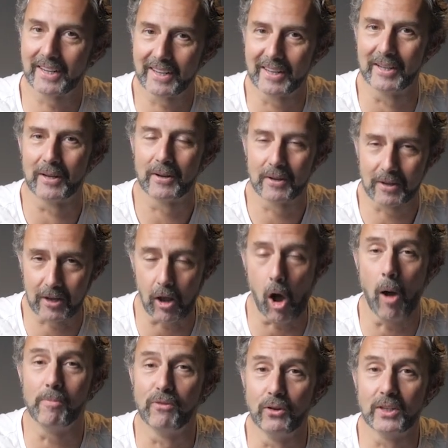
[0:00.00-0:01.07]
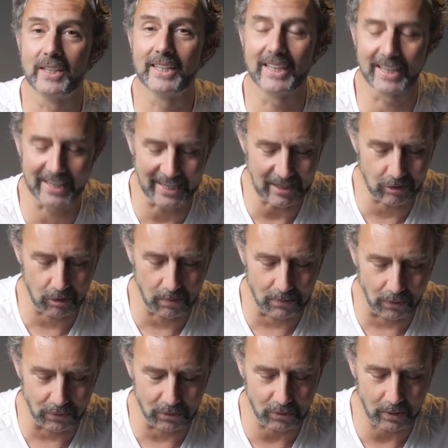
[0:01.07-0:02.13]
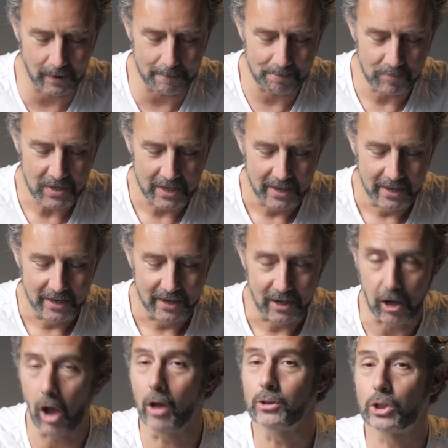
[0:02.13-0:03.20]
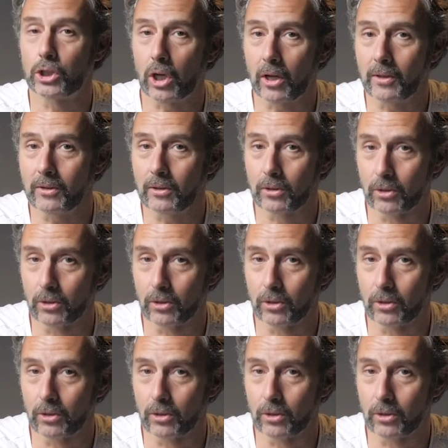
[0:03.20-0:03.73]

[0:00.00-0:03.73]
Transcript: and 29 Newton meters of torque at just